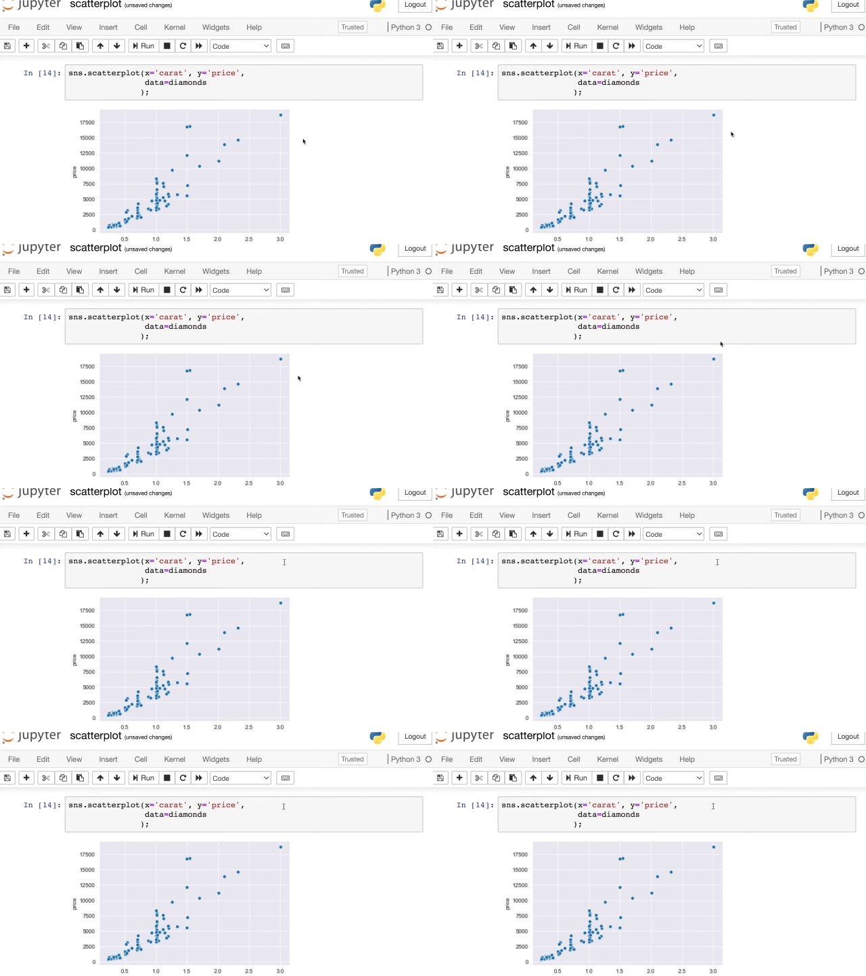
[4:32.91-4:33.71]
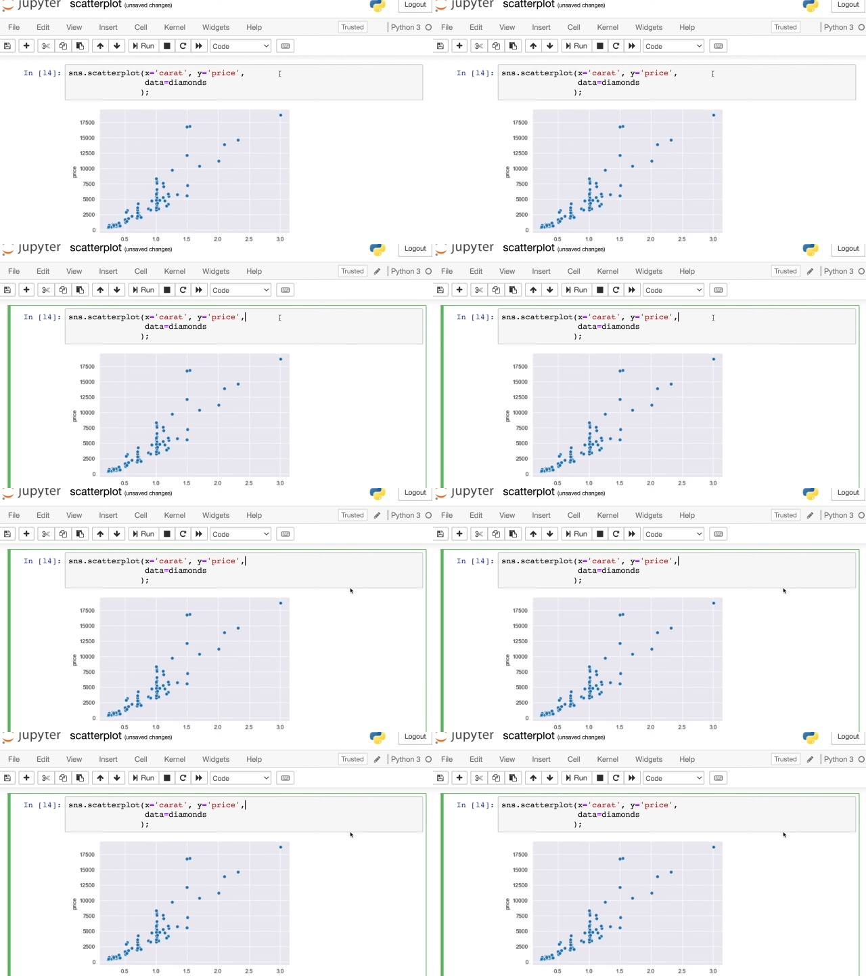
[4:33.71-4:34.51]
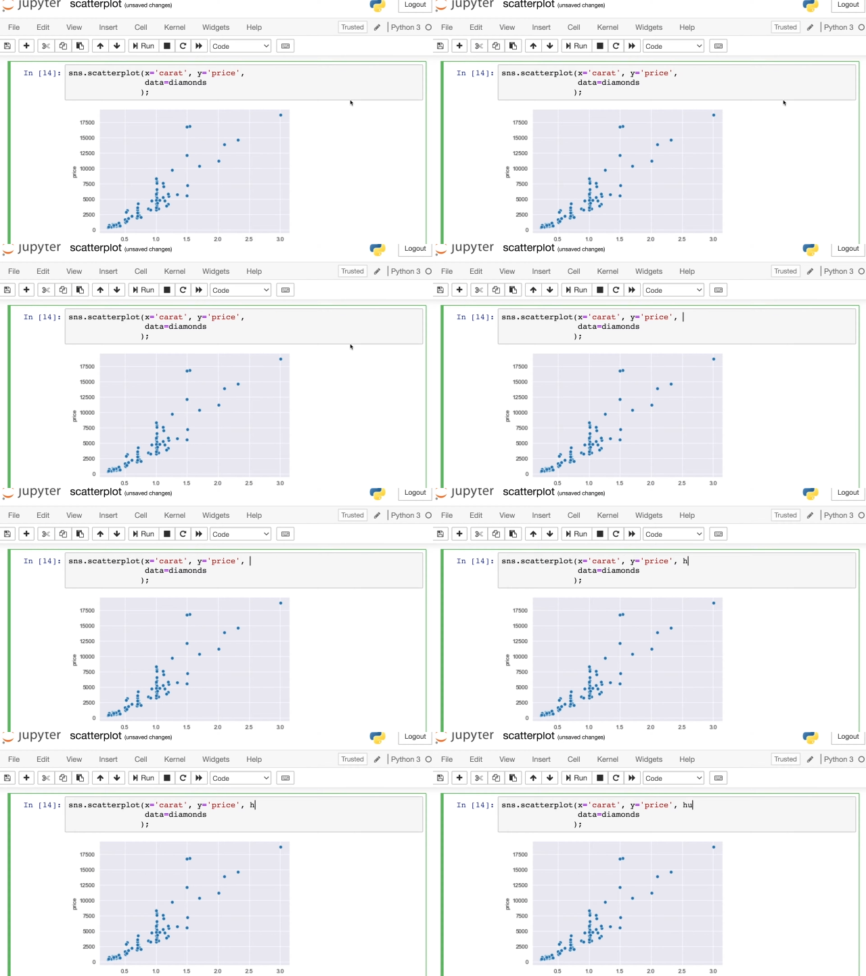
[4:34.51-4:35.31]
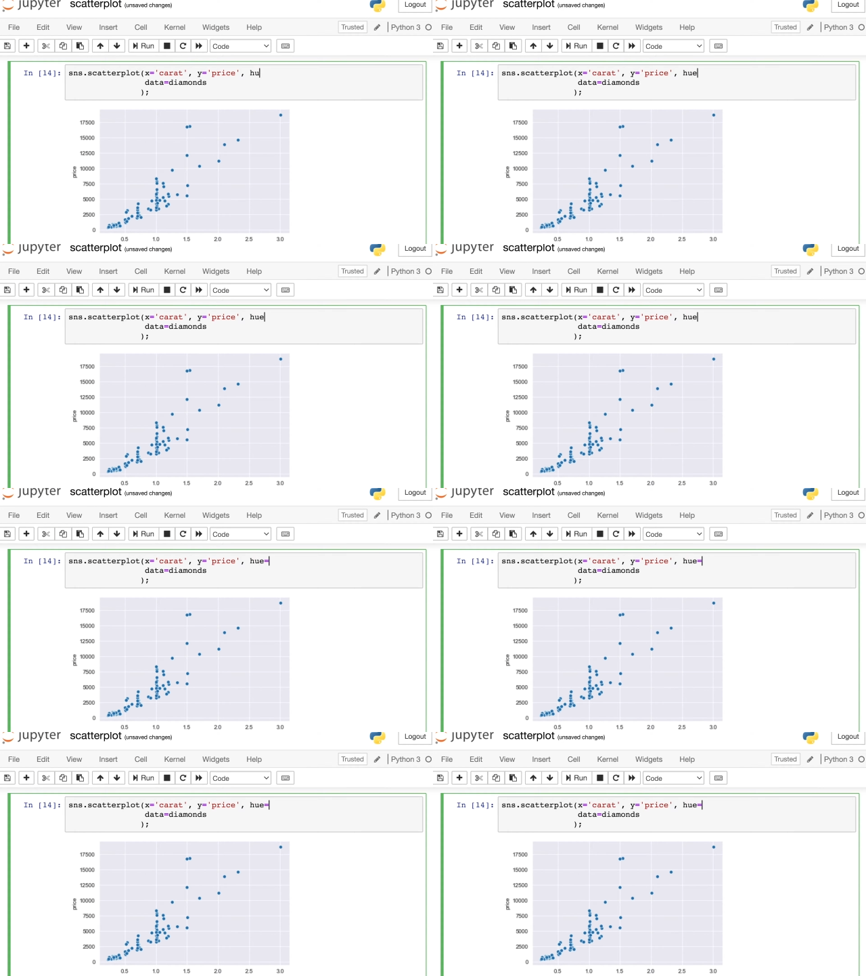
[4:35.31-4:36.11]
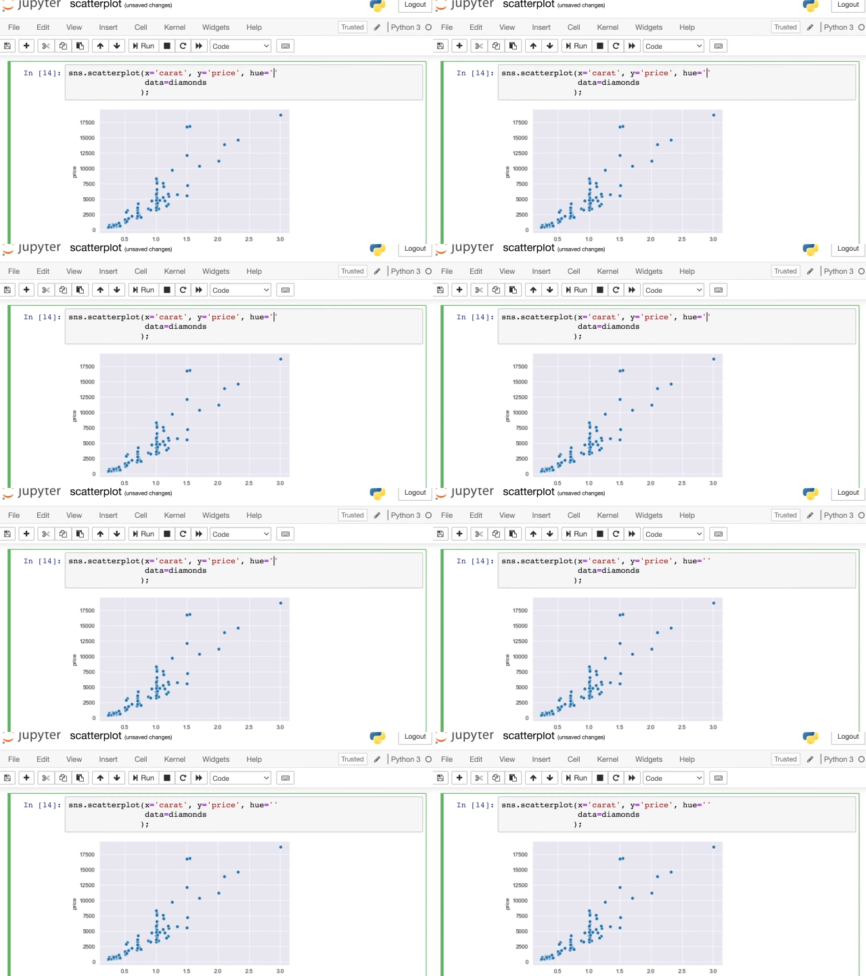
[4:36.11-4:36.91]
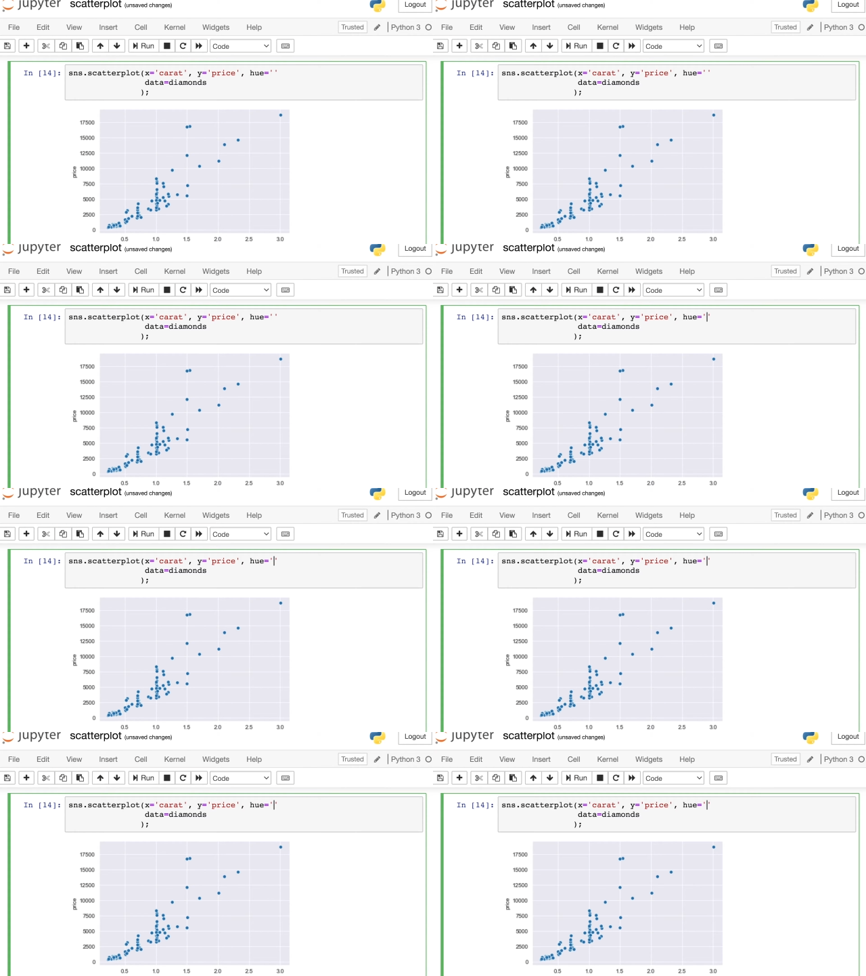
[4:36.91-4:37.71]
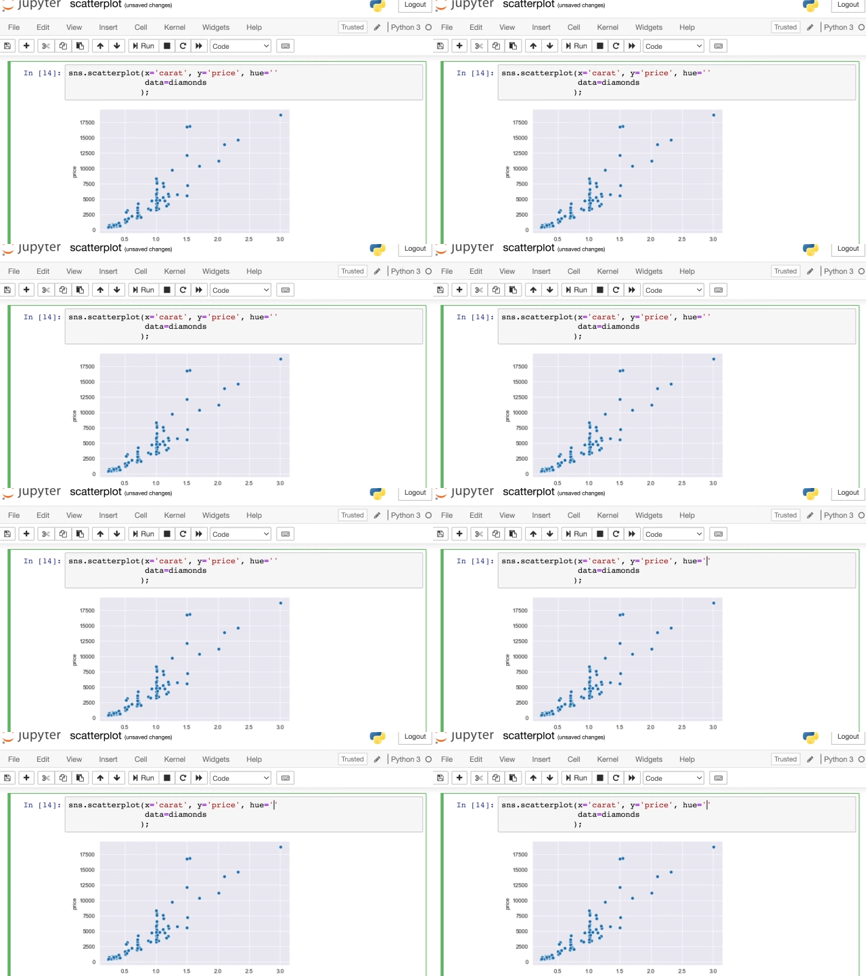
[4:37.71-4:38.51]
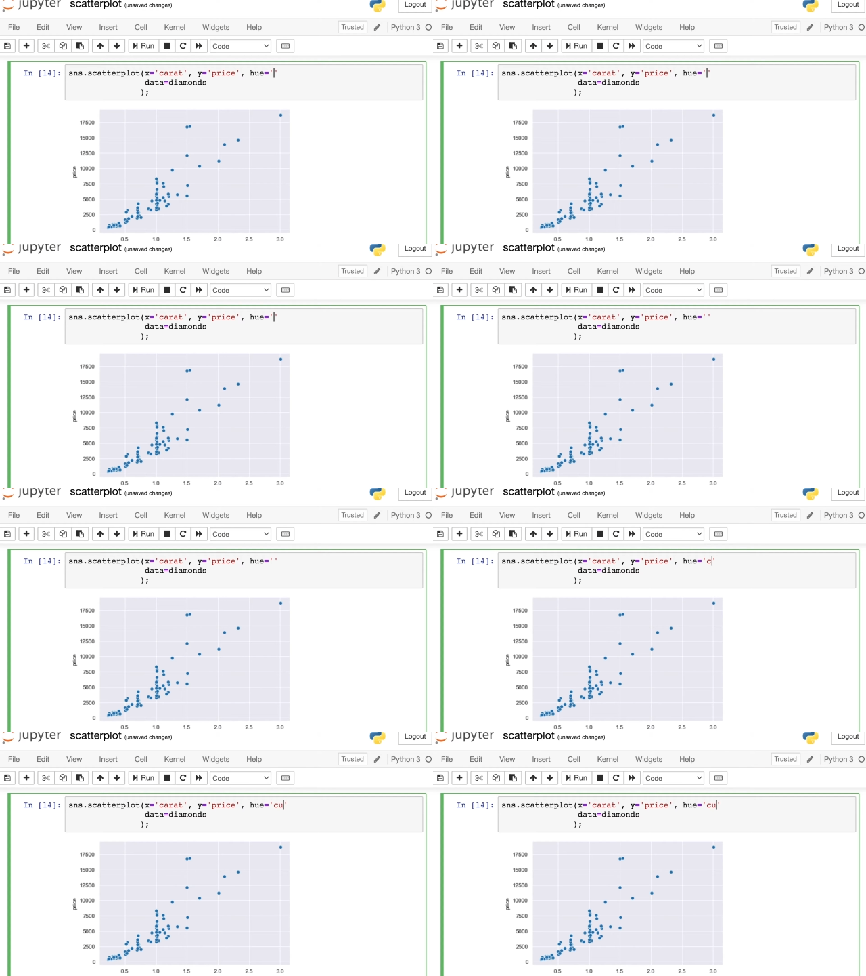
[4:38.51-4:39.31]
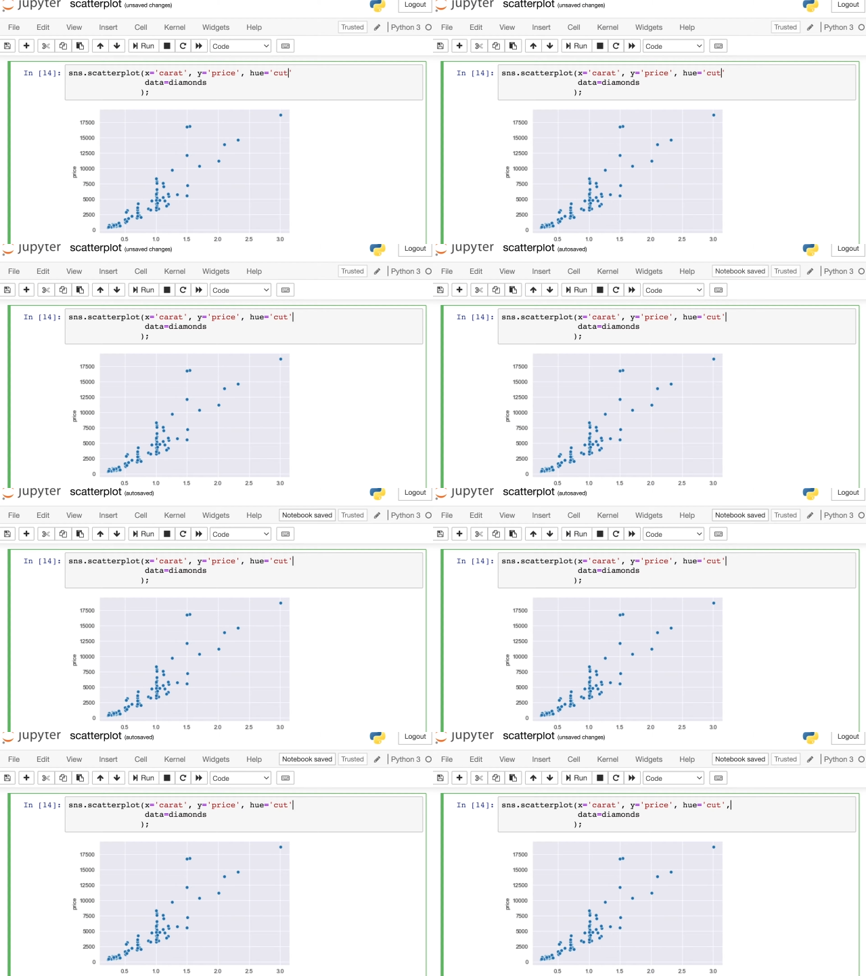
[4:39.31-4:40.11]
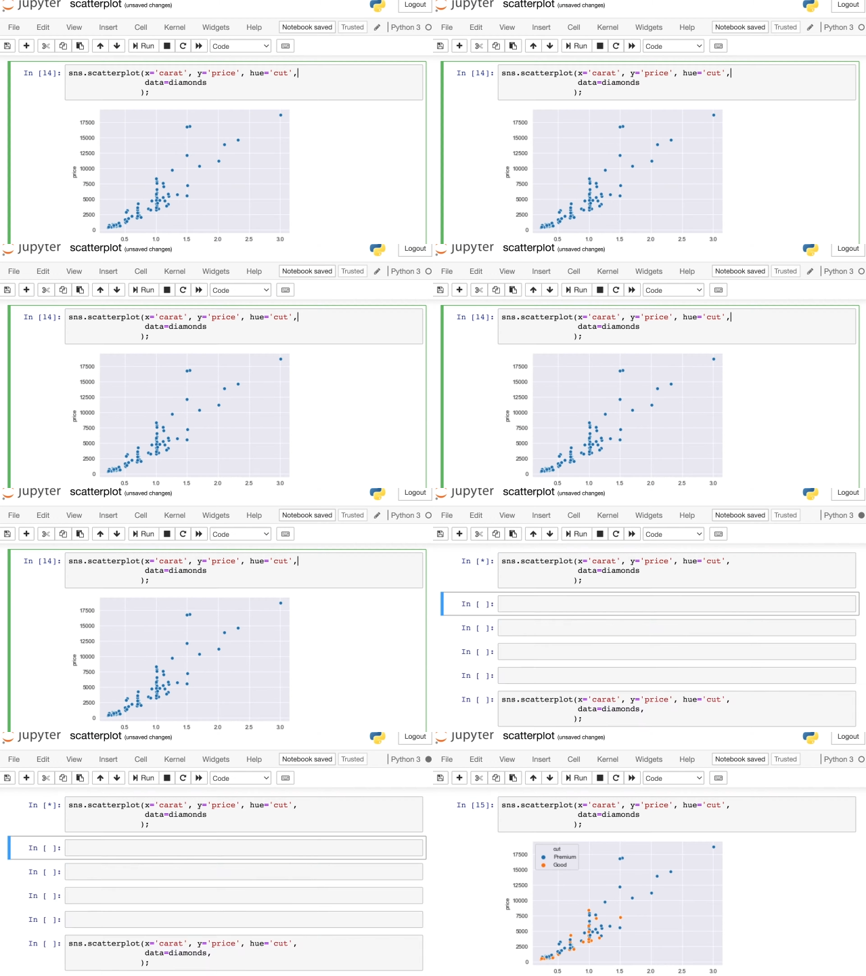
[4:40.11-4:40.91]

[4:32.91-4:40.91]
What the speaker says: No face is visible, so there are no lips to read.